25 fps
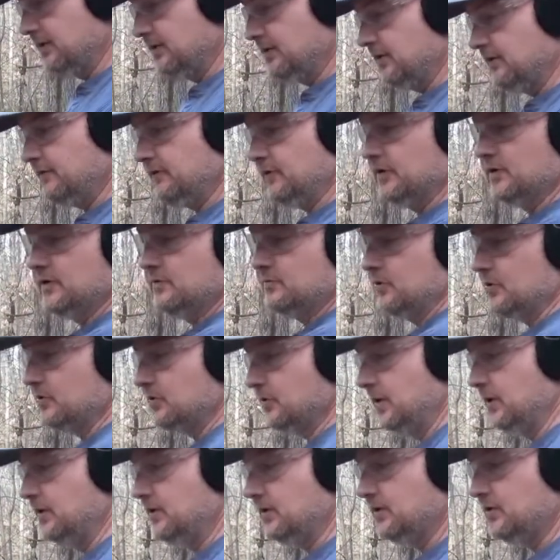difference
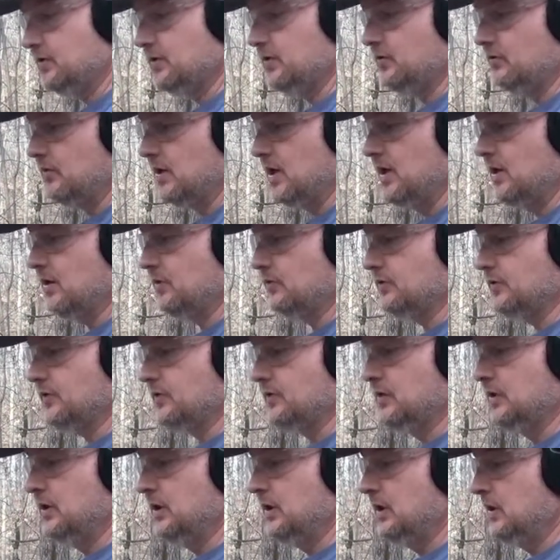between these two
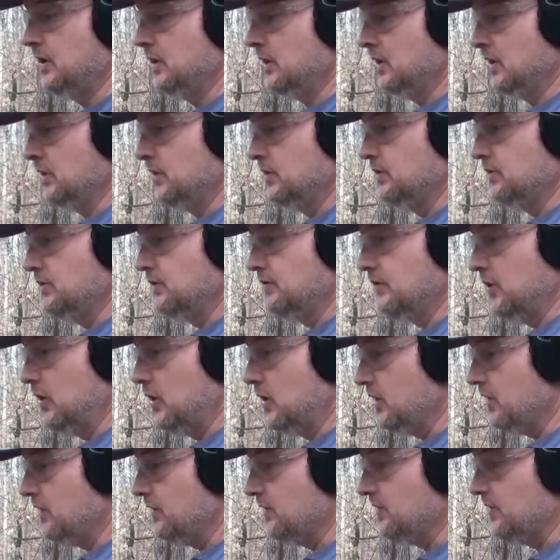rounds. So
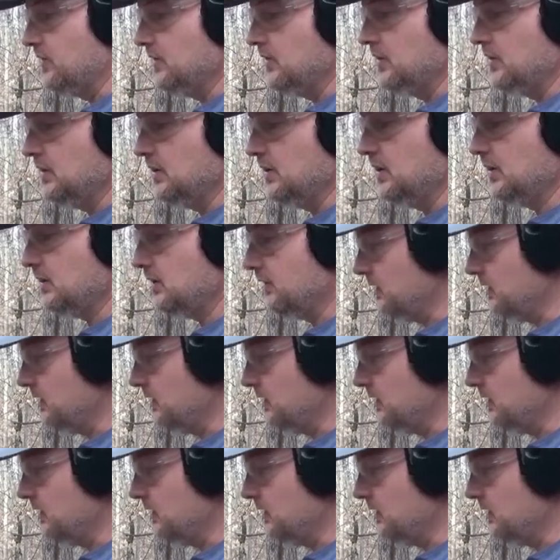far as the kick